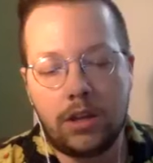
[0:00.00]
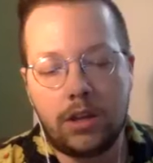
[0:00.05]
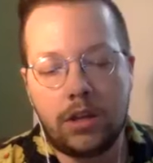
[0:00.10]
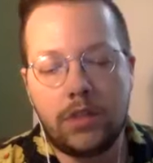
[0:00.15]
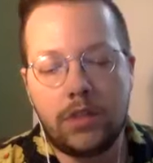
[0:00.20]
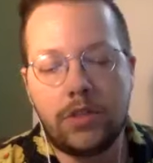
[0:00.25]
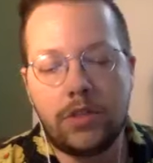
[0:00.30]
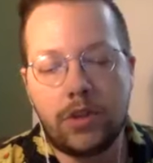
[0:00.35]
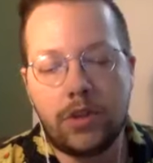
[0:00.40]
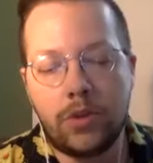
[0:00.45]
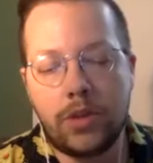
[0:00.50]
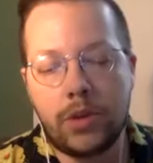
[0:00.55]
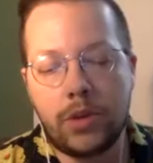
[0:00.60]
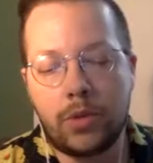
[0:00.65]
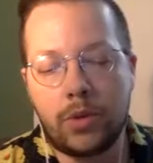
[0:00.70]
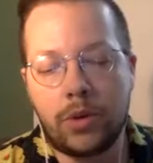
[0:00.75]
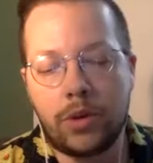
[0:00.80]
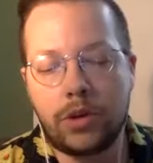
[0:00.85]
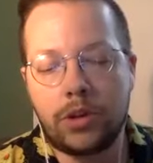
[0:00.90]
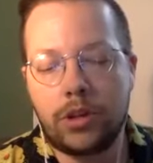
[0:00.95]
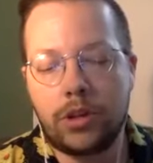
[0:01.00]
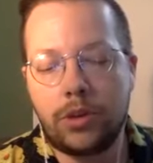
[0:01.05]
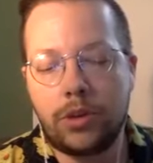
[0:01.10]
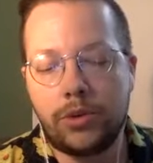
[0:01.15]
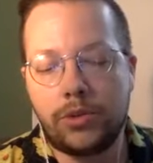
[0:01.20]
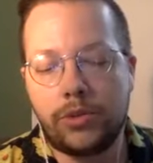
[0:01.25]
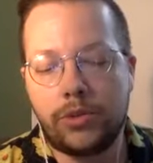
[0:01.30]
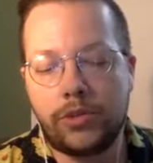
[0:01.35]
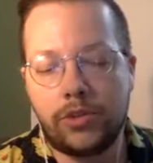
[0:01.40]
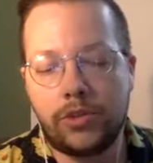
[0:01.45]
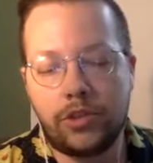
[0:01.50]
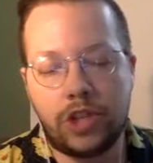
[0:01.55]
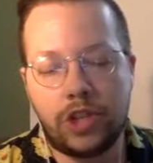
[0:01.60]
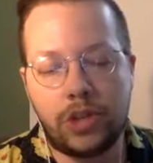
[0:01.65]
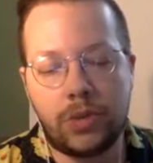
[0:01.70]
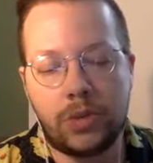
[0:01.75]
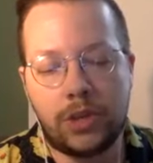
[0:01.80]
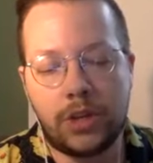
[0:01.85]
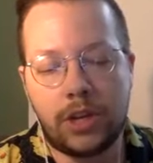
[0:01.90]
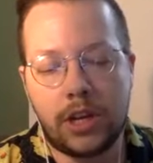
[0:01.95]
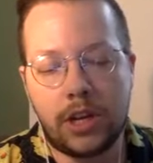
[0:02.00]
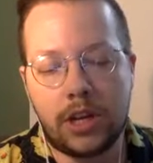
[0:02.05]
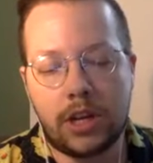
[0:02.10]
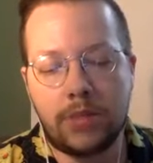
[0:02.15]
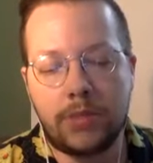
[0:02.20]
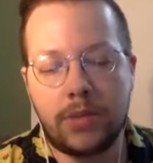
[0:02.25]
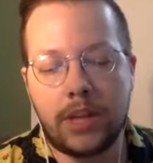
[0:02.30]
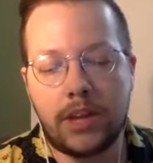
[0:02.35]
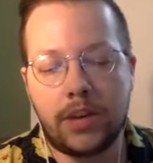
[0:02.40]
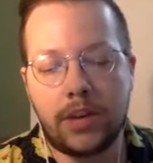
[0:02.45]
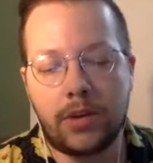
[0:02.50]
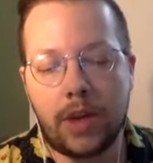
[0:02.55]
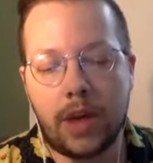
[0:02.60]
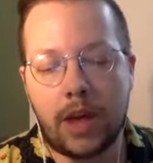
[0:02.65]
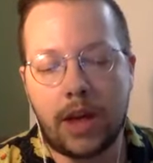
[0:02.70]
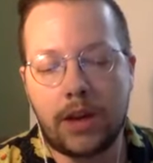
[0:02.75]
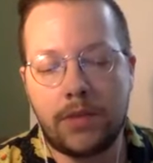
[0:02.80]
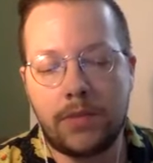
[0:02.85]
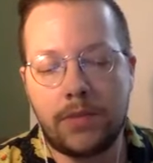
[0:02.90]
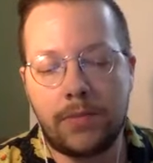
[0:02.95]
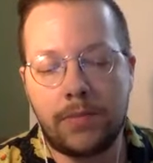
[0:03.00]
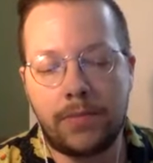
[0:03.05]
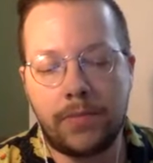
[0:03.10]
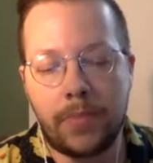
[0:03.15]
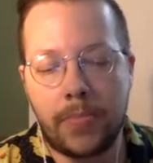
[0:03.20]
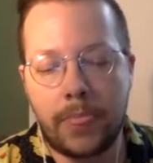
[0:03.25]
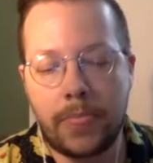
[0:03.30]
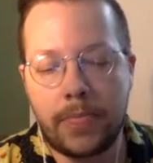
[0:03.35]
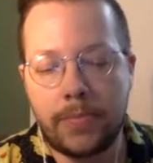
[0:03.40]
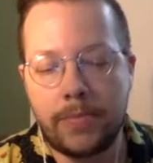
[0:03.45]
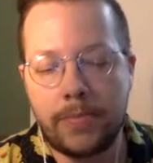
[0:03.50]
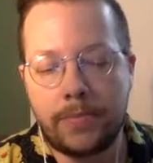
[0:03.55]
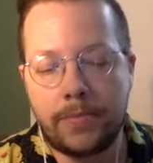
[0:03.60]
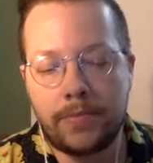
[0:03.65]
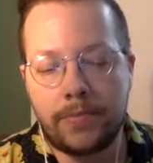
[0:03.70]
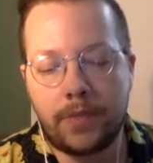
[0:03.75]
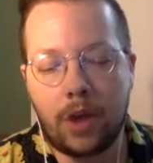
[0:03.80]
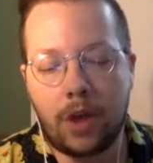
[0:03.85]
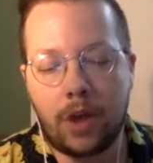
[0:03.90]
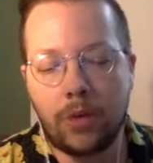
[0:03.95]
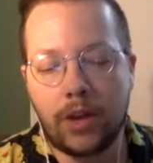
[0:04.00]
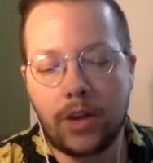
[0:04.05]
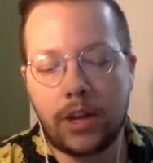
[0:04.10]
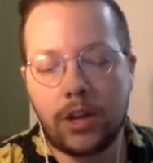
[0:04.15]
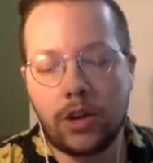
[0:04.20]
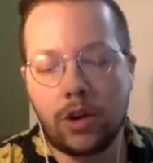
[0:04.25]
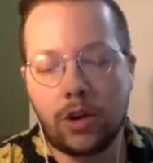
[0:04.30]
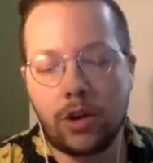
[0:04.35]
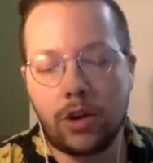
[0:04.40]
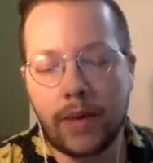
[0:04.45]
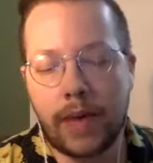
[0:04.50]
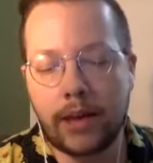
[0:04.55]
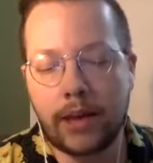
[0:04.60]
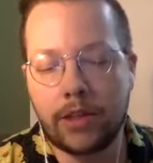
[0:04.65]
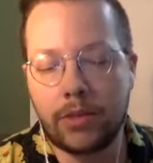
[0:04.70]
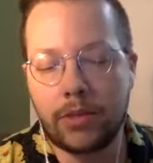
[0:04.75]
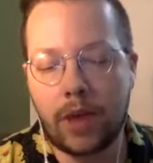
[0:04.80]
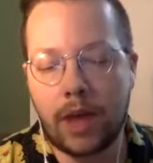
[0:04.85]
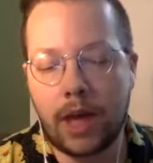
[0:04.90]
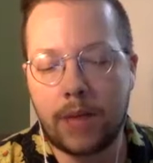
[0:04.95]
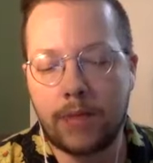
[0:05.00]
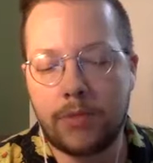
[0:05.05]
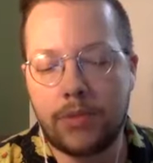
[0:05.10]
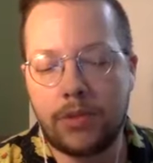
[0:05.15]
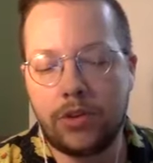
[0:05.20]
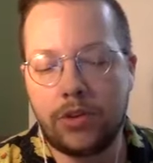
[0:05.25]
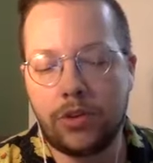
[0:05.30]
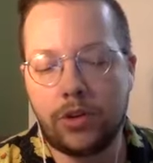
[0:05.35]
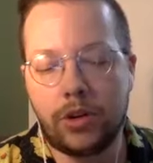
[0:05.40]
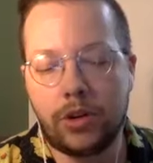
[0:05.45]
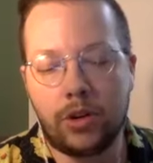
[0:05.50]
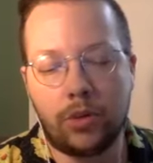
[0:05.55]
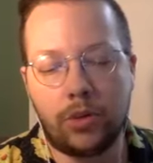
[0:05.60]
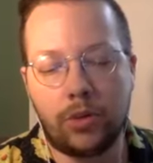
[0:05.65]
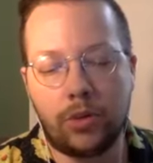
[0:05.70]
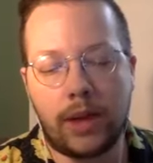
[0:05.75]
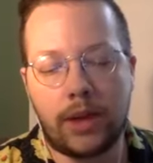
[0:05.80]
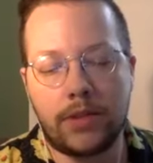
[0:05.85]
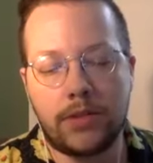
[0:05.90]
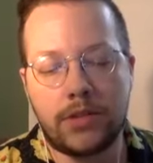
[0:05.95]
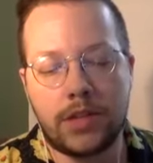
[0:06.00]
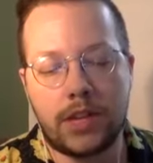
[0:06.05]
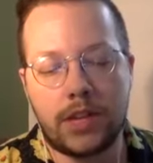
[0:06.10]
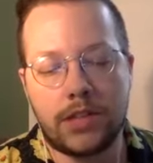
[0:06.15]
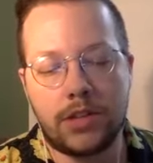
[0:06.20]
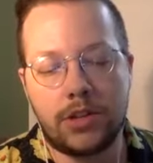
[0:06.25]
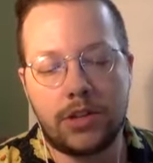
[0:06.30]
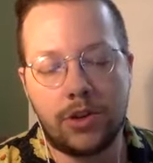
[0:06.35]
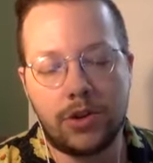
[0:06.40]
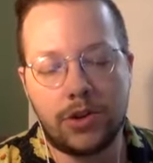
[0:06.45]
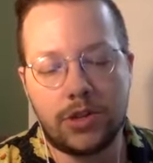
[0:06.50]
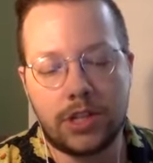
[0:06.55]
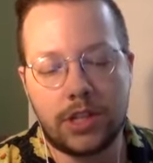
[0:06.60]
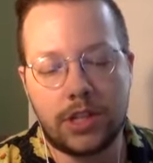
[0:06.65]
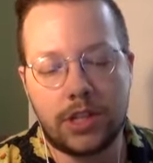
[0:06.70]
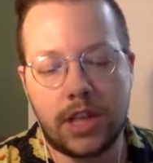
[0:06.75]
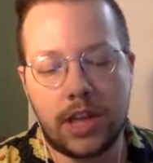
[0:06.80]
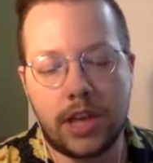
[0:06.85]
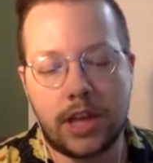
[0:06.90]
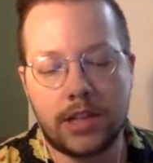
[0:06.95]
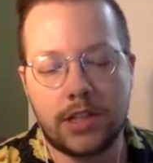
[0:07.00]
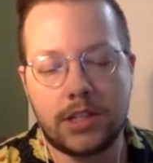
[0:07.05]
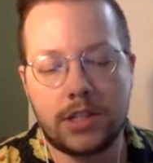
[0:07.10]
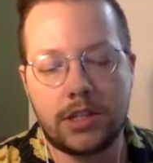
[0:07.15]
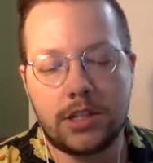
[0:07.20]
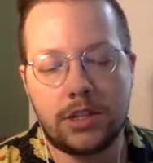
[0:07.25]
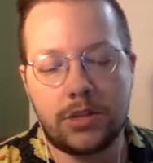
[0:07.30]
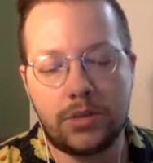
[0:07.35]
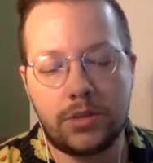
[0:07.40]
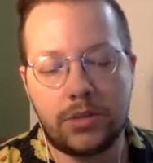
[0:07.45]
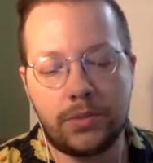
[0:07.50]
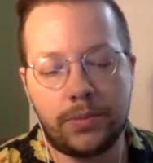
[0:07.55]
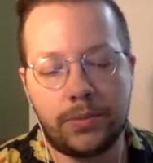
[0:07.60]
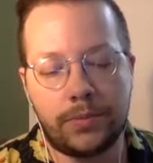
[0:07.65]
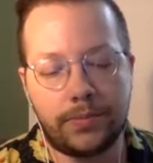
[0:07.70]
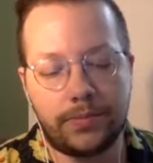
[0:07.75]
Even though they weren't close, she would need him later on. Already her back throbbed during her rounds as a nurse in the ICU.